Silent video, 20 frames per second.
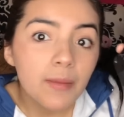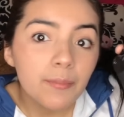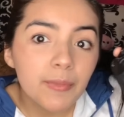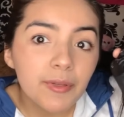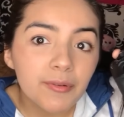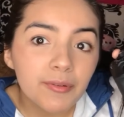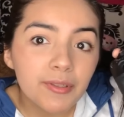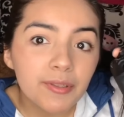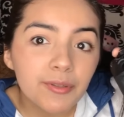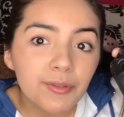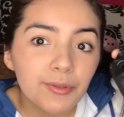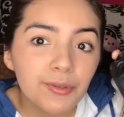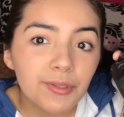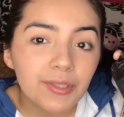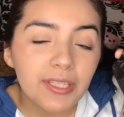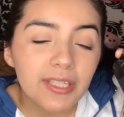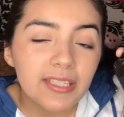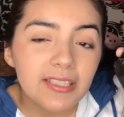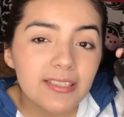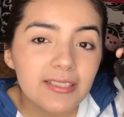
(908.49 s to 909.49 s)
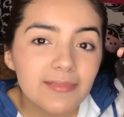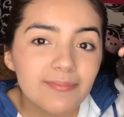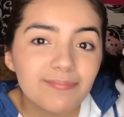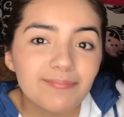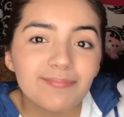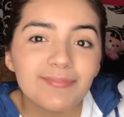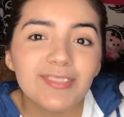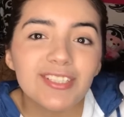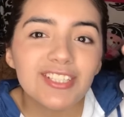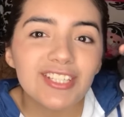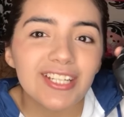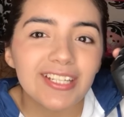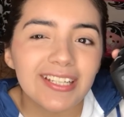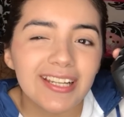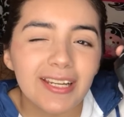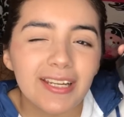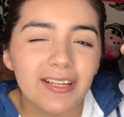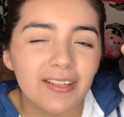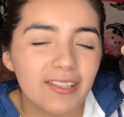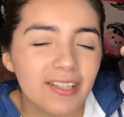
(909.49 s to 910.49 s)
be one of the cool kids. Just kidding,
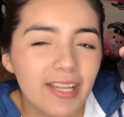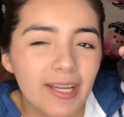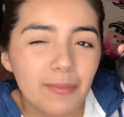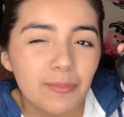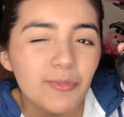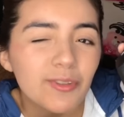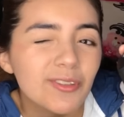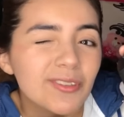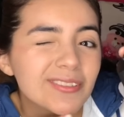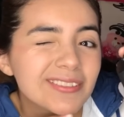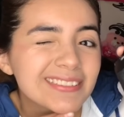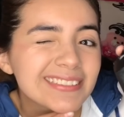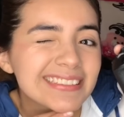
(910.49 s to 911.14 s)
I already am cool.